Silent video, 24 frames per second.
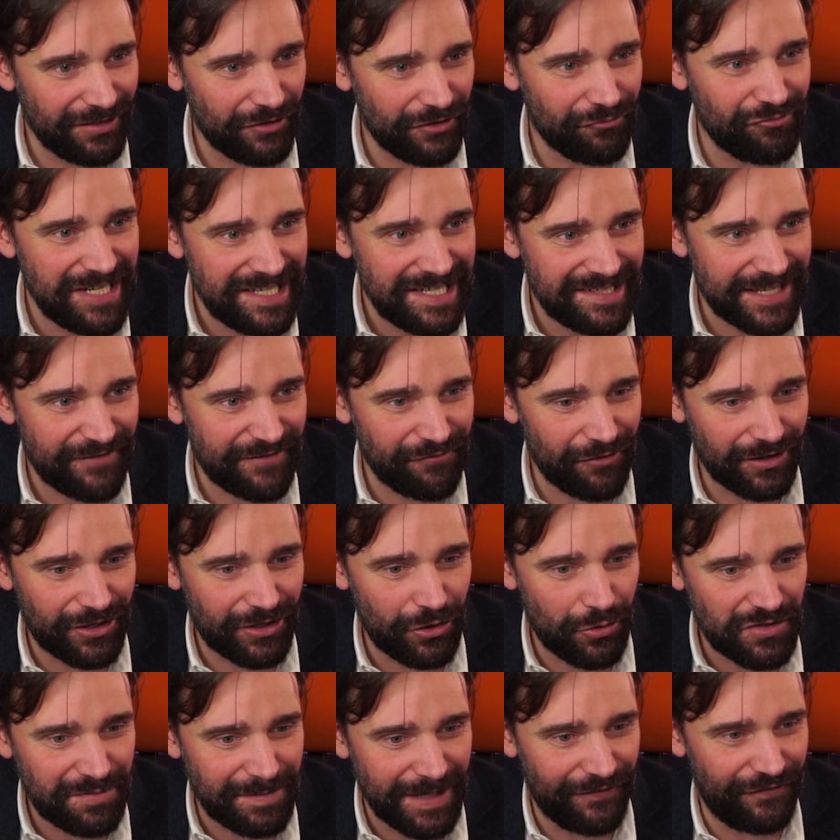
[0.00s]
the reason everyone
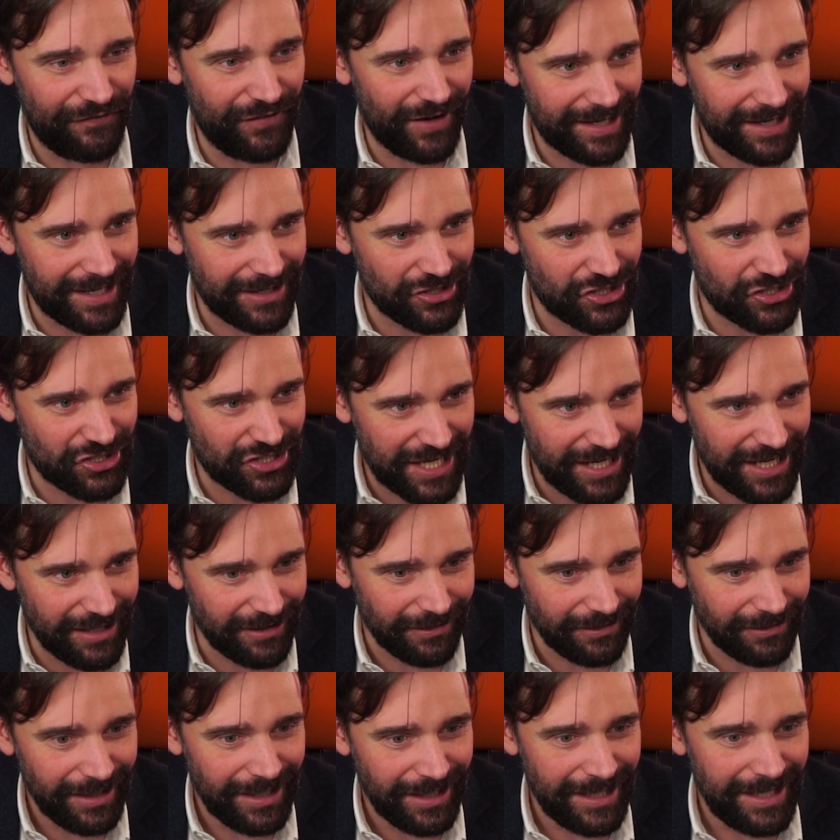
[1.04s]
calls me a fucking
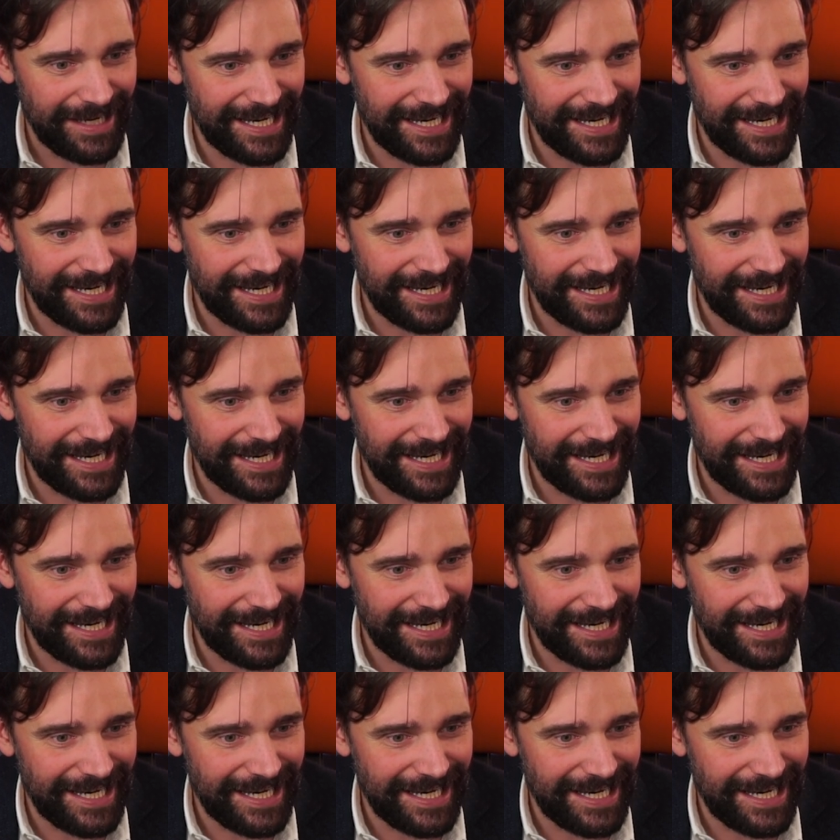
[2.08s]
shill